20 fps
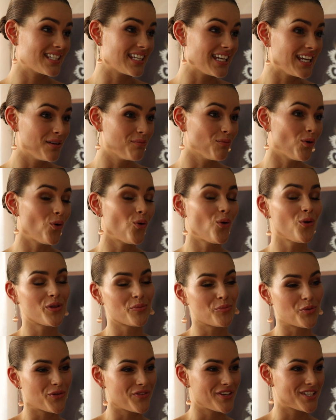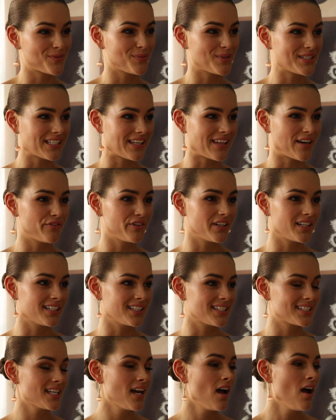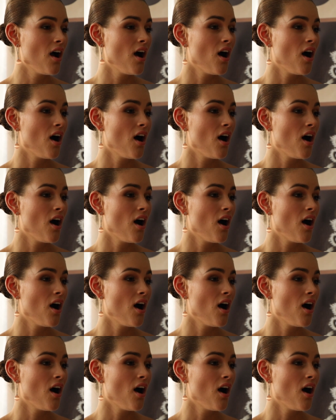team, all the previous Miss South Africas